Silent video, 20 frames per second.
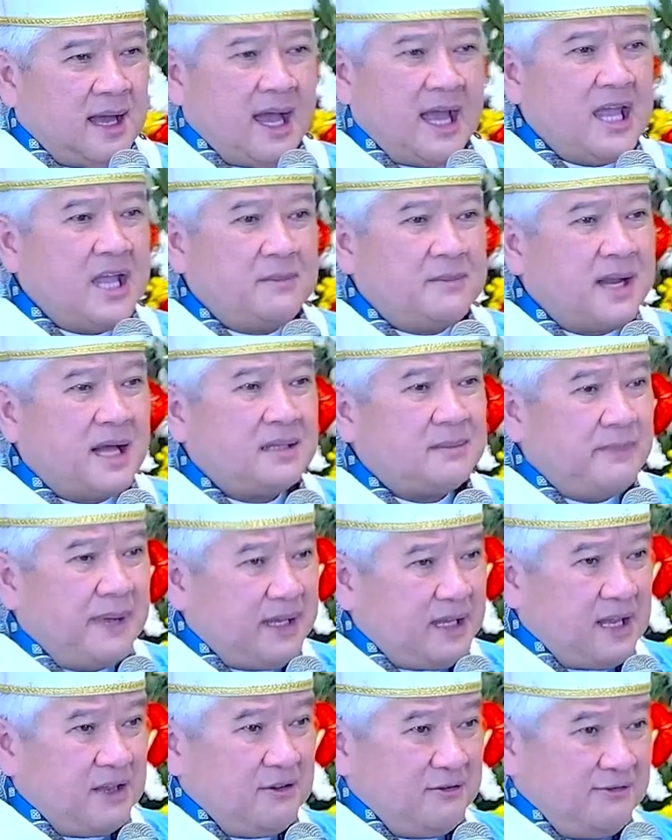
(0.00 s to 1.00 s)
I am not
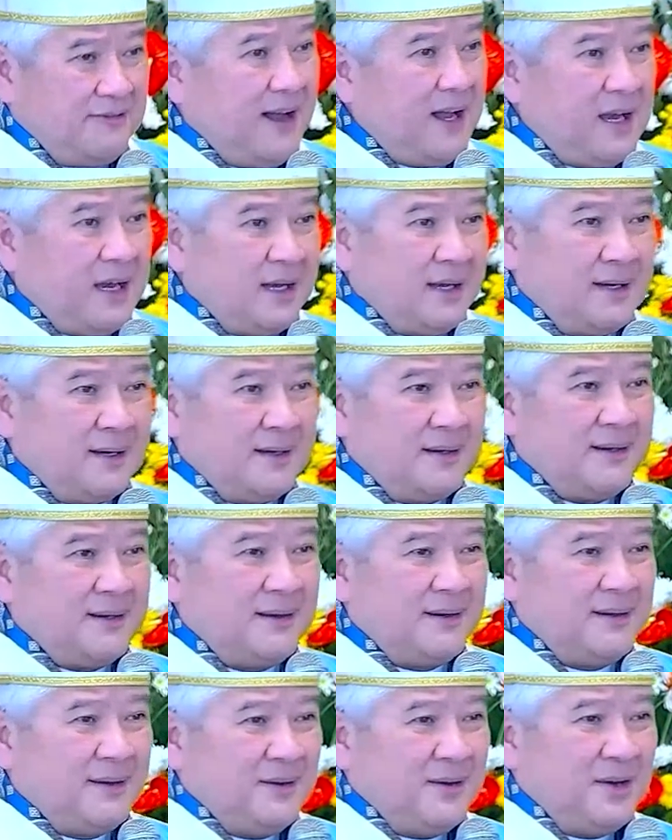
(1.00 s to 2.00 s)
making fun
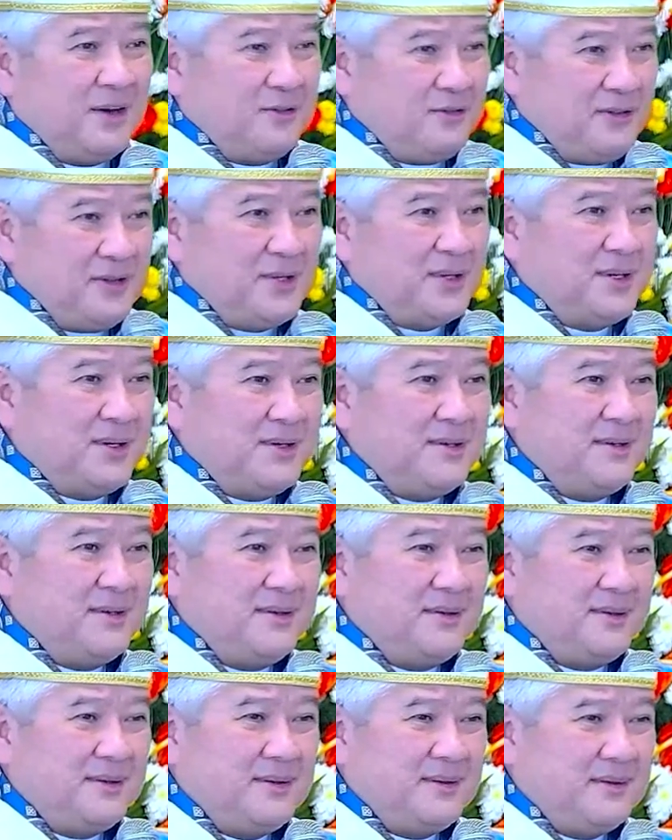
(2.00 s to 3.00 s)
of your
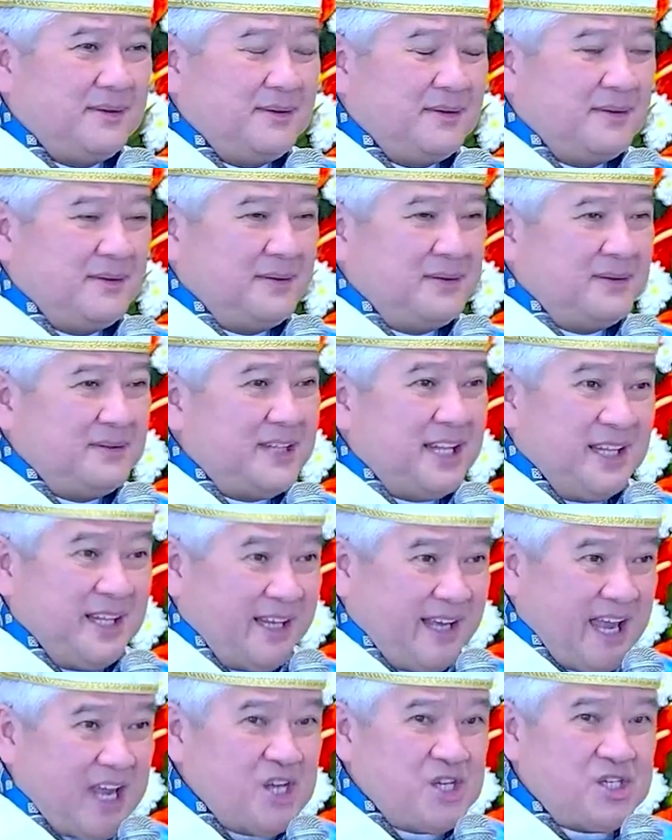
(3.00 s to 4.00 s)

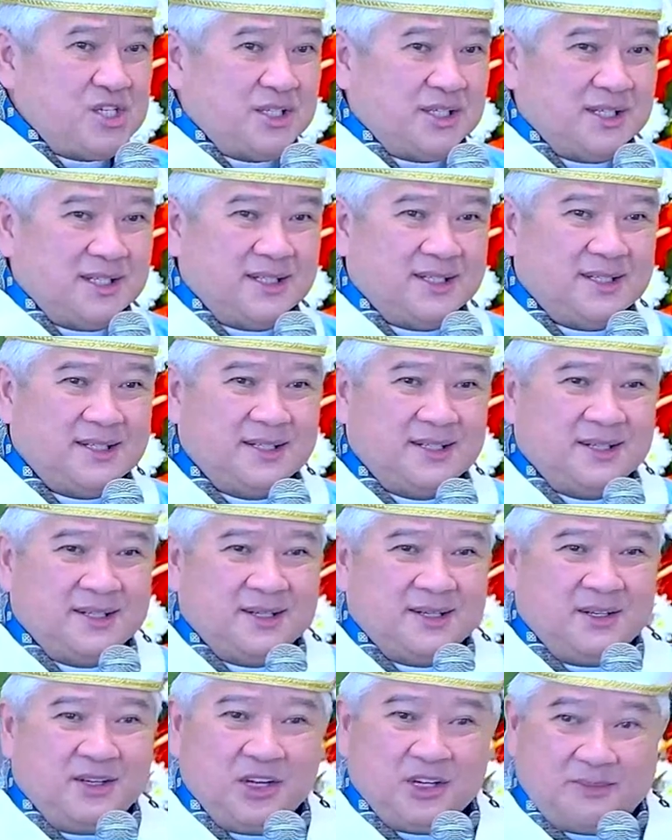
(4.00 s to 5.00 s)
dedication,
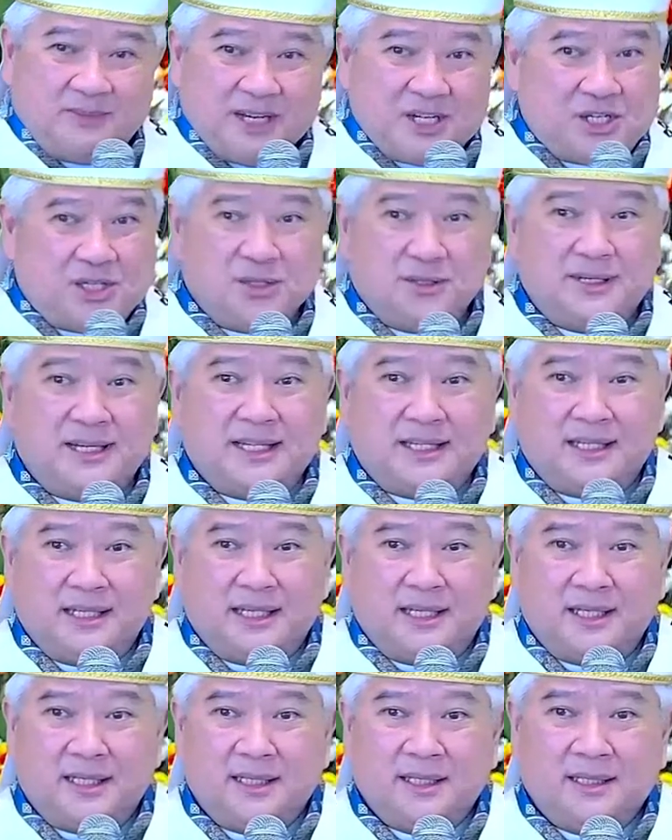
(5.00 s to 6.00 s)
your
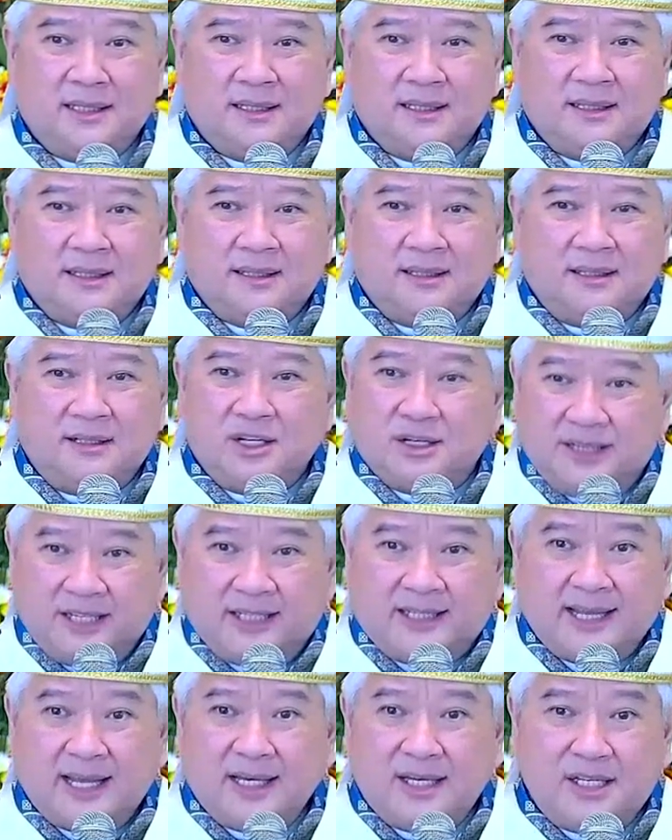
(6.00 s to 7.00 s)
maturity, your
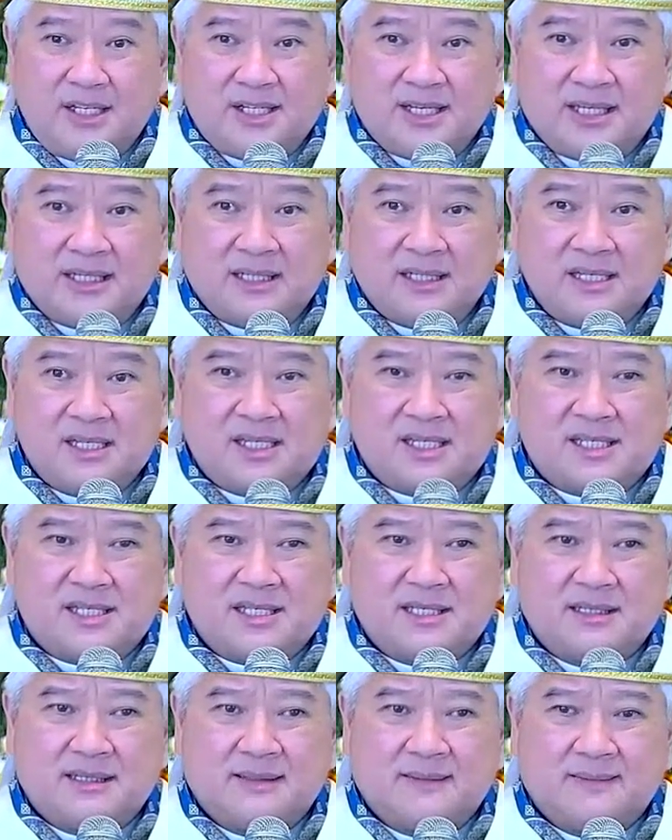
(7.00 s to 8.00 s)

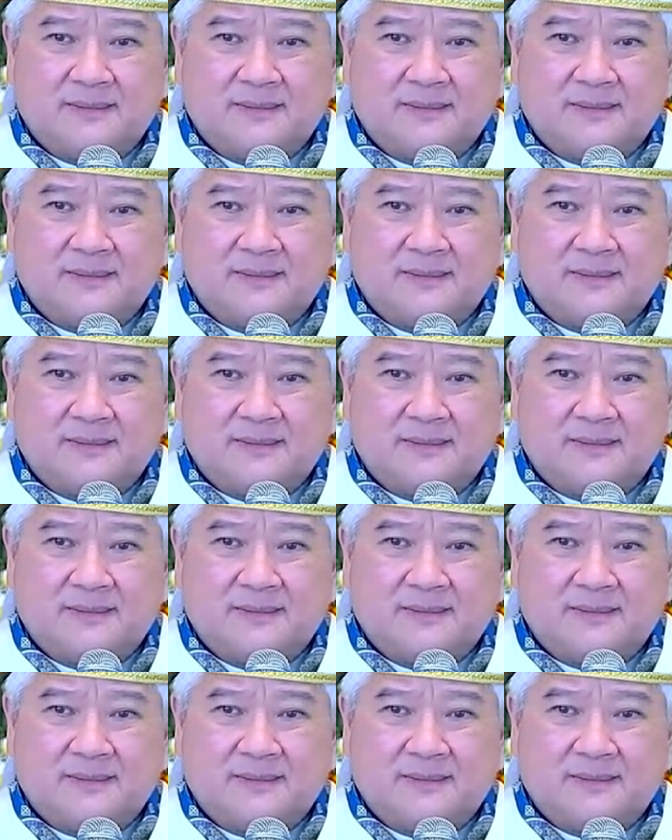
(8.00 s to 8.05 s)
intelligence.